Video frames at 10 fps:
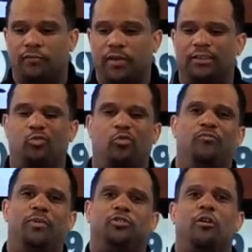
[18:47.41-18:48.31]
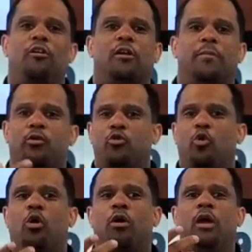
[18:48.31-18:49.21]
And that's what we've been talking about. Your